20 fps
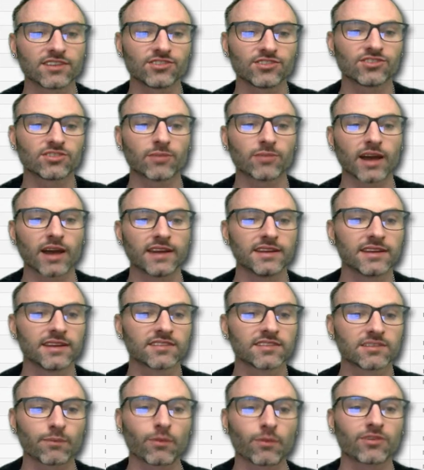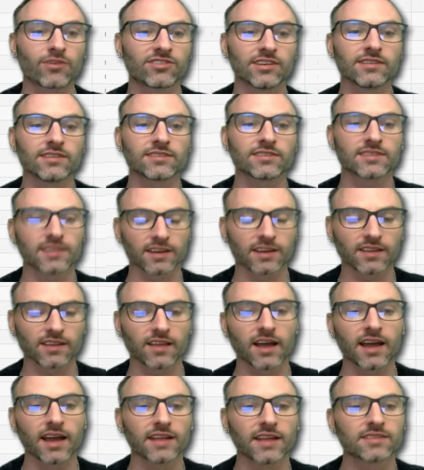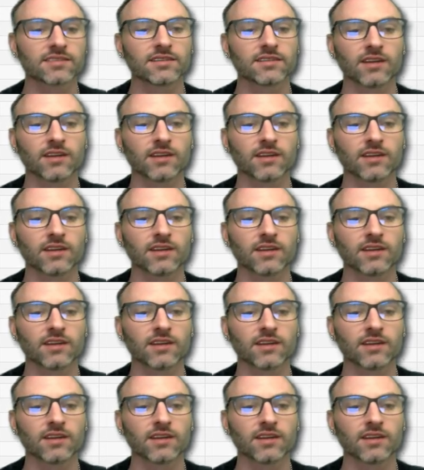you some ideas to present to the clients.